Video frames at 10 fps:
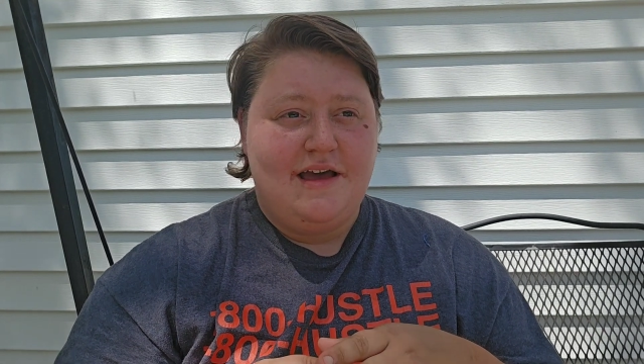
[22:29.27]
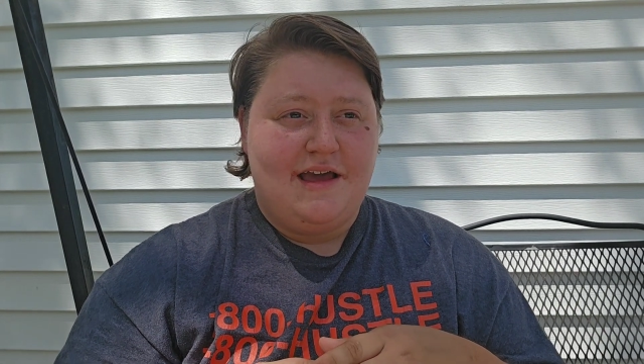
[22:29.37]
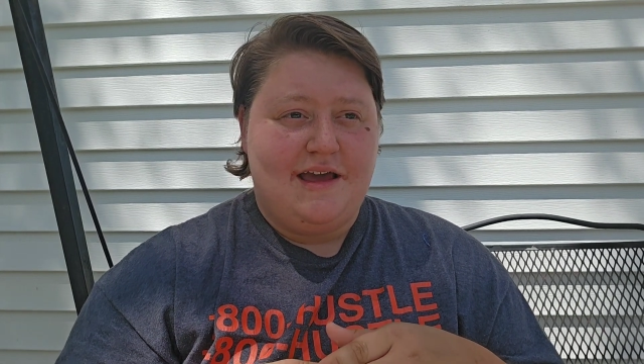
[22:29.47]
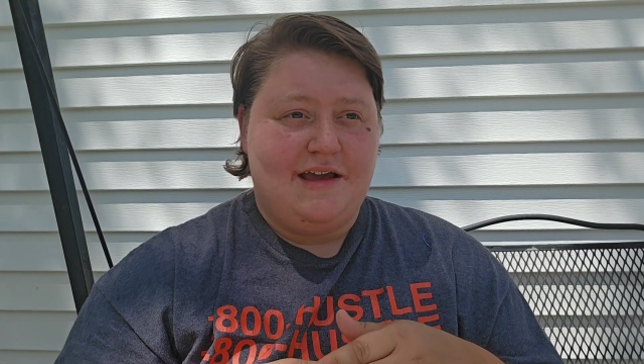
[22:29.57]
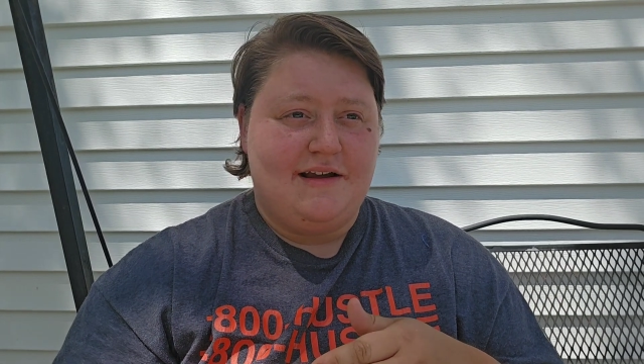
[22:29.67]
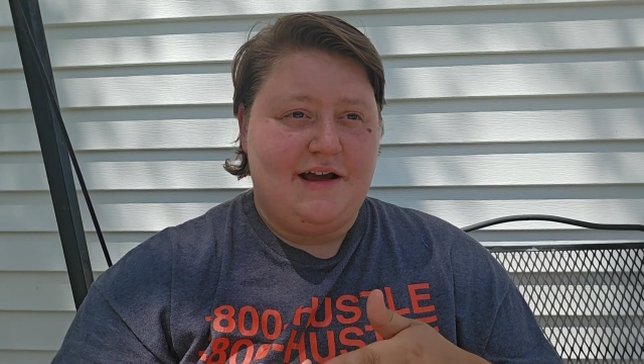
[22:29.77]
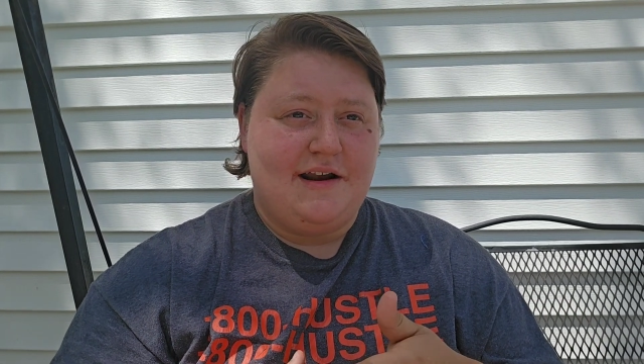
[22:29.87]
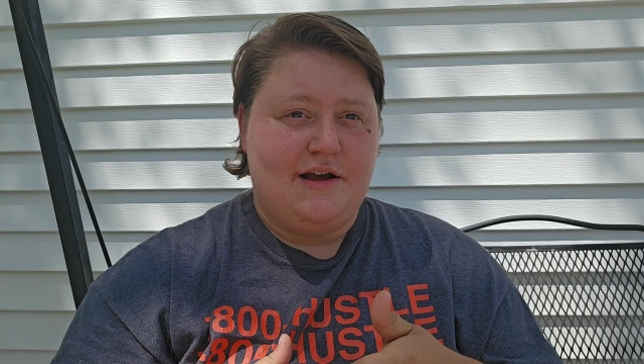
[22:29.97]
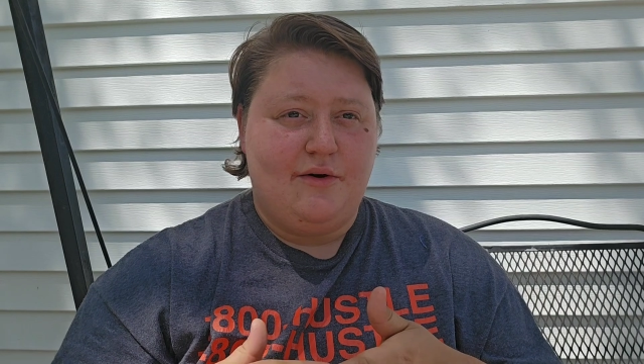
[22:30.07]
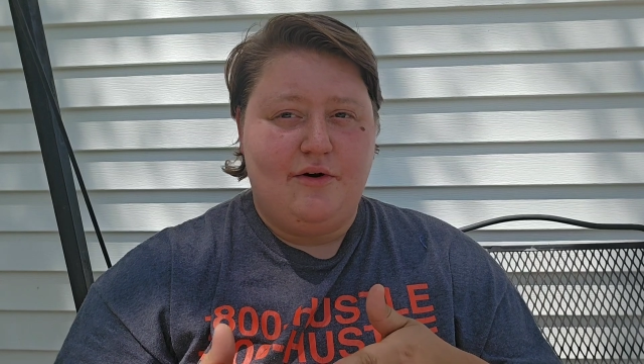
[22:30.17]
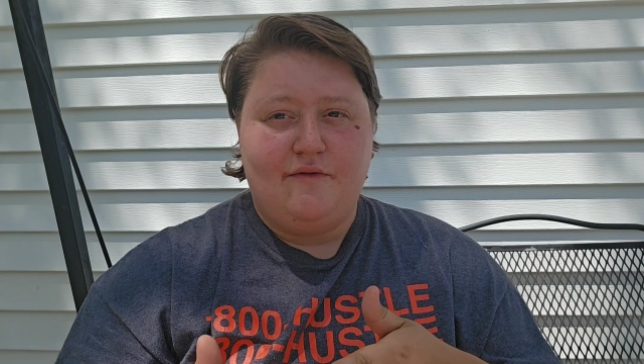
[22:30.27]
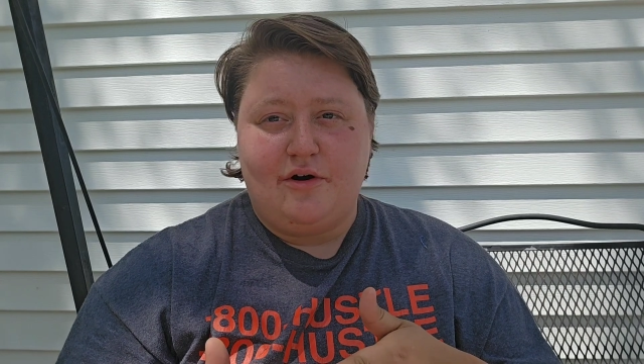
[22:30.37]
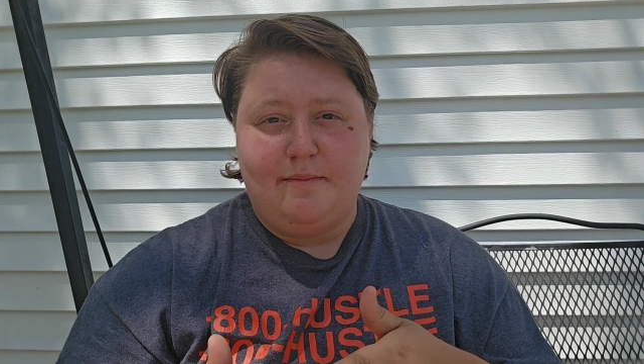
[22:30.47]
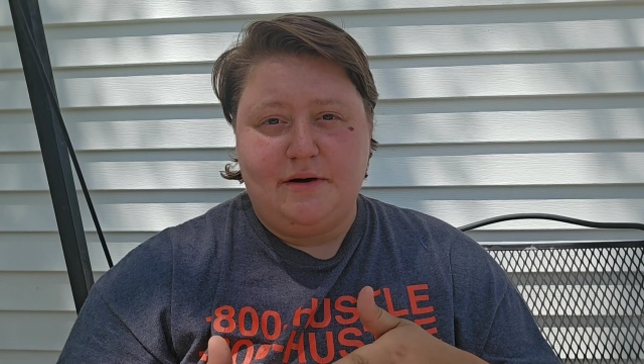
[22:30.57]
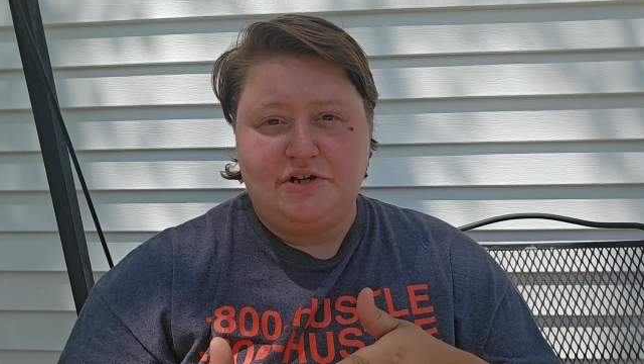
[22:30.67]
and kind of go over
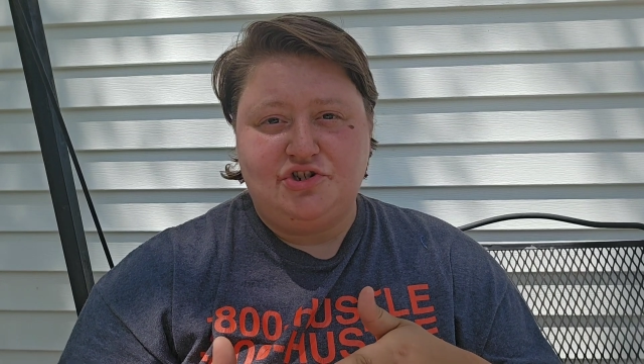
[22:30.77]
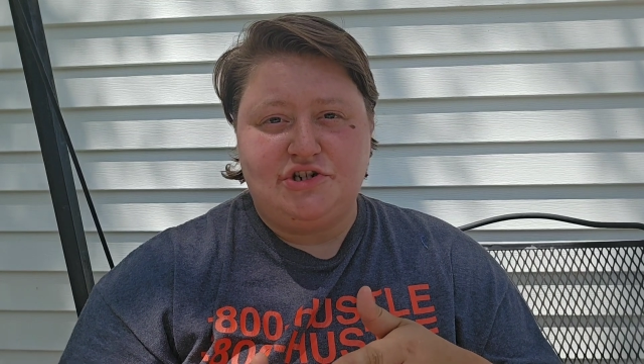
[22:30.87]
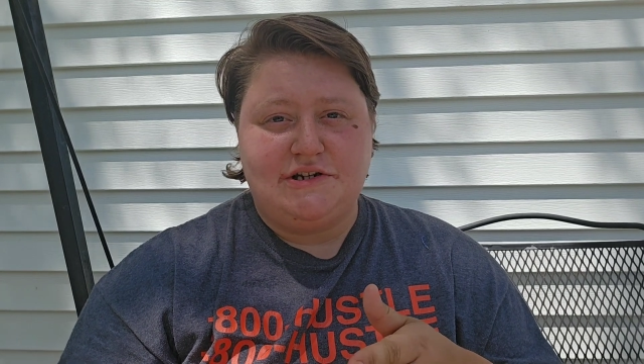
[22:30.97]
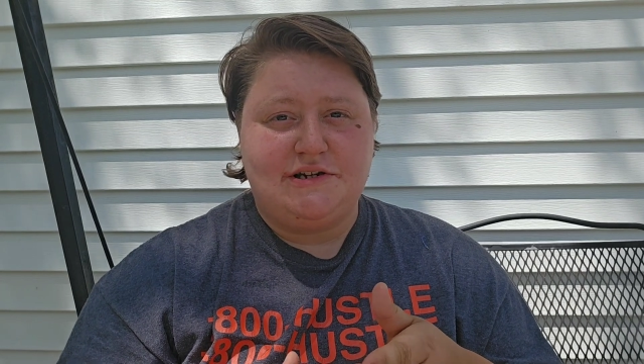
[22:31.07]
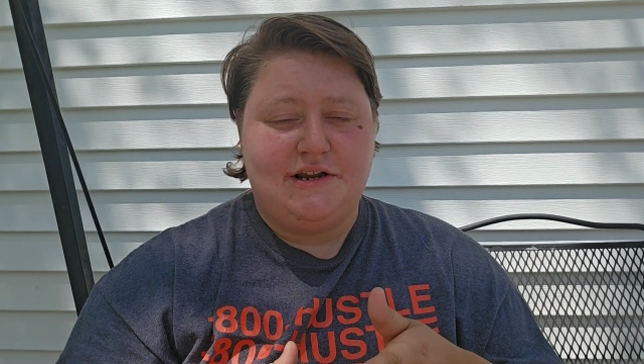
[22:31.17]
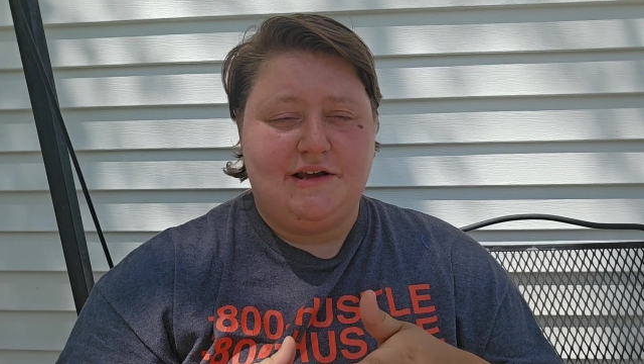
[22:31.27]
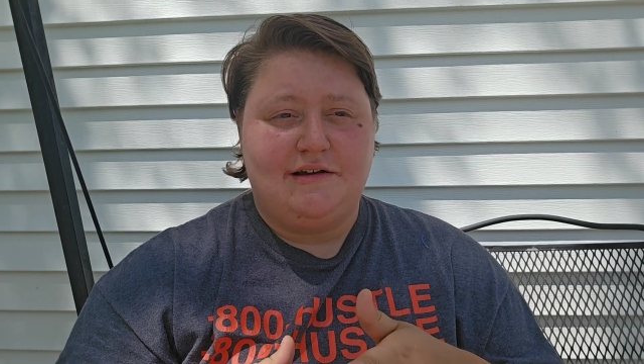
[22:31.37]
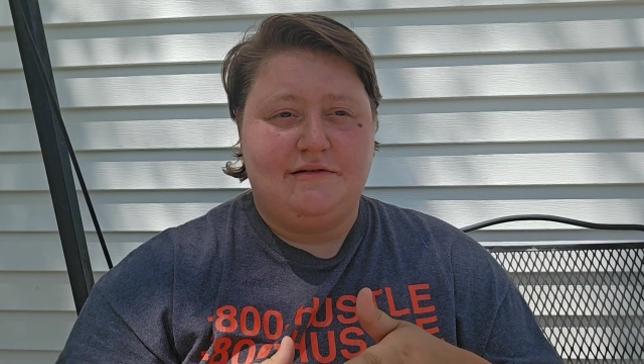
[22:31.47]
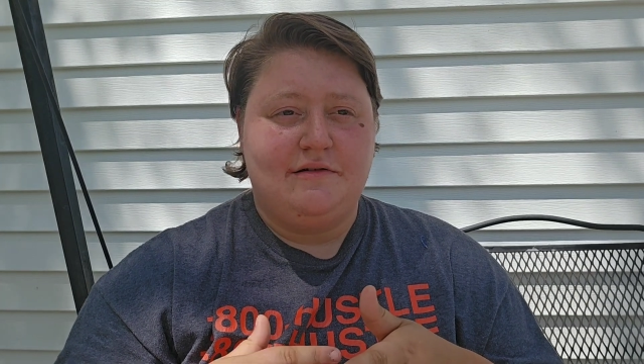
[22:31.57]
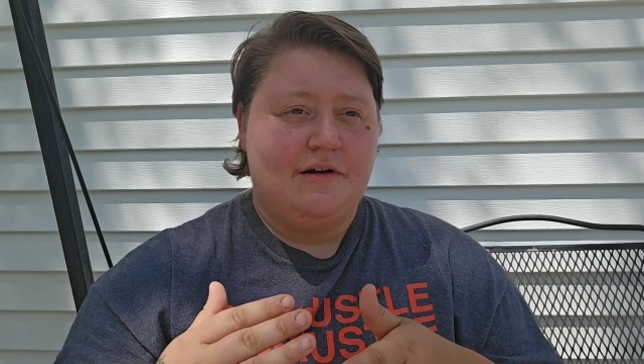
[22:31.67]
a budget and